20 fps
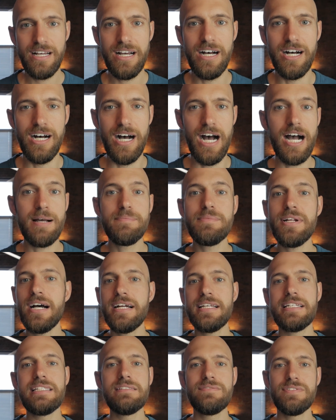Uh, I'm
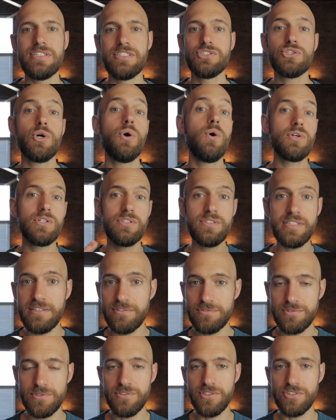not even totally
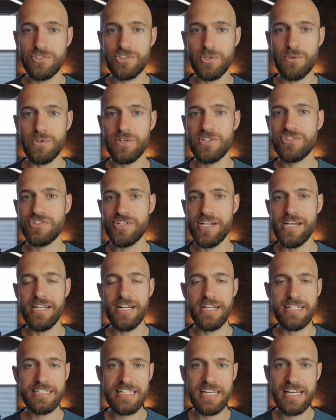through this course, and
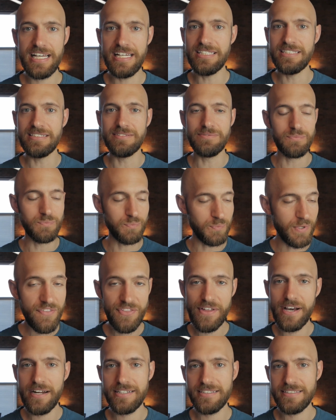I can,
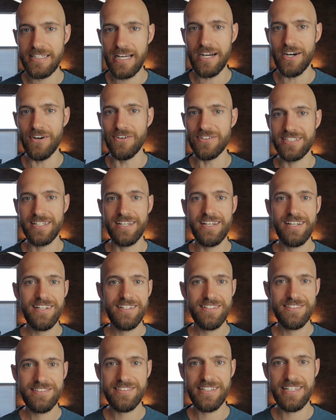without a doubt,
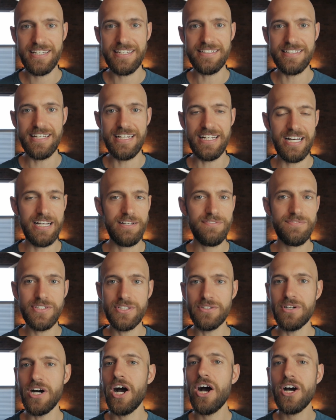say that I
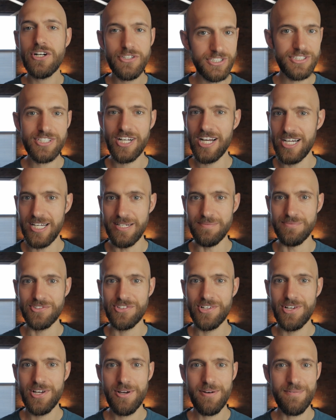feel a hundred
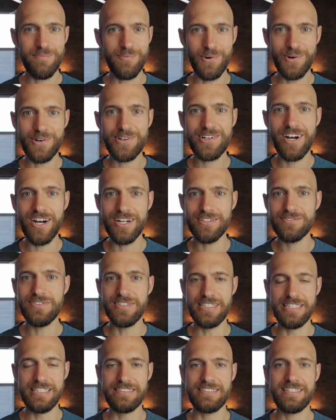times more
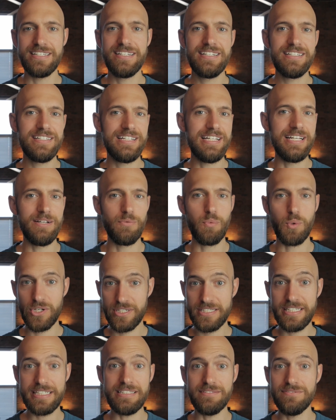confident
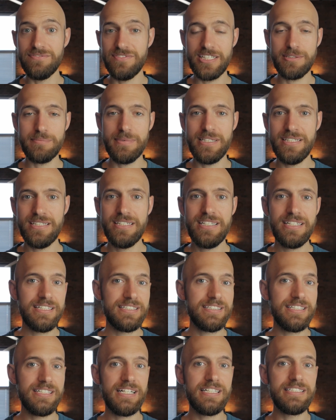working in Figma
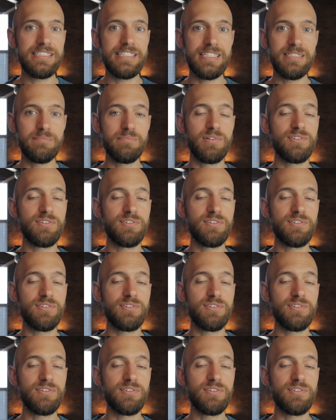than I did